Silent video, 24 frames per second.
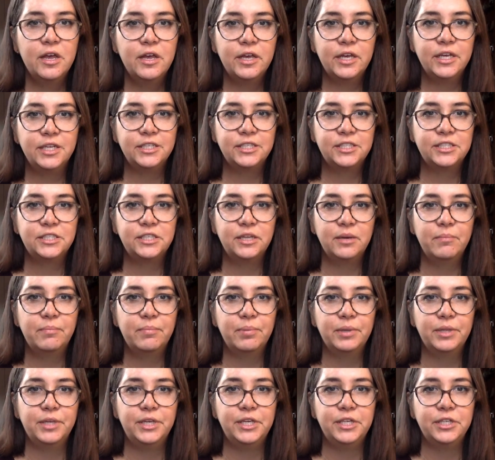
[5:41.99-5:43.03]
is
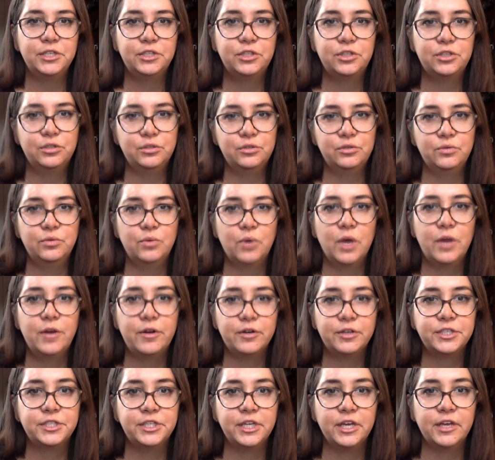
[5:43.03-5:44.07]
simply to
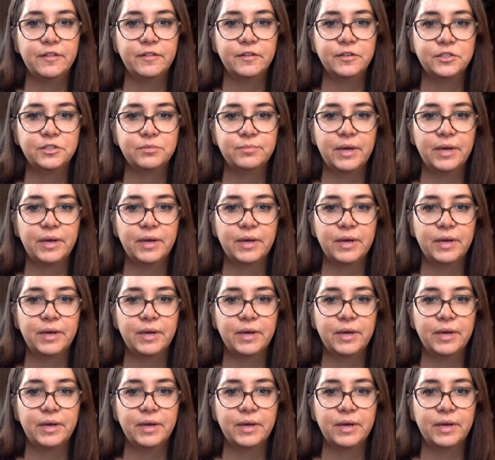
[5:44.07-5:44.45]
understand those